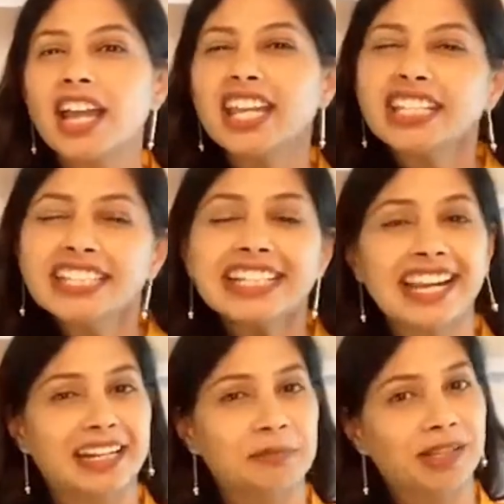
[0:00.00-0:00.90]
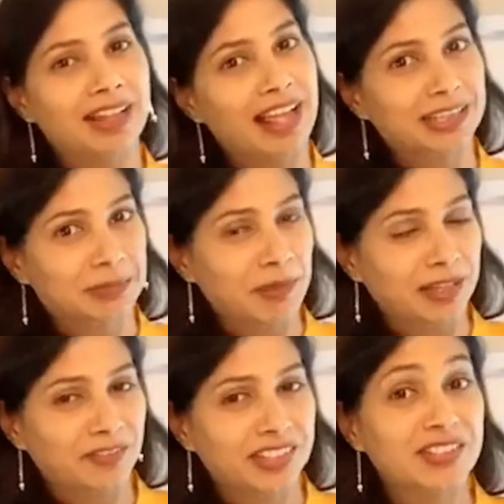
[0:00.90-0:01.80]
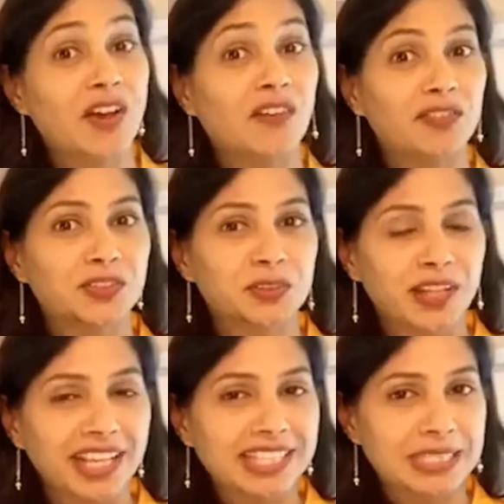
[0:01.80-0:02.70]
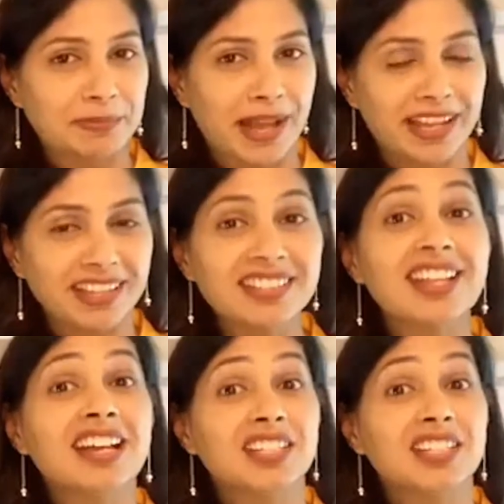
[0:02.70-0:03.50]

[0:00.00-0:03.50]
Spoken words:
incredible health benefits of today's spice,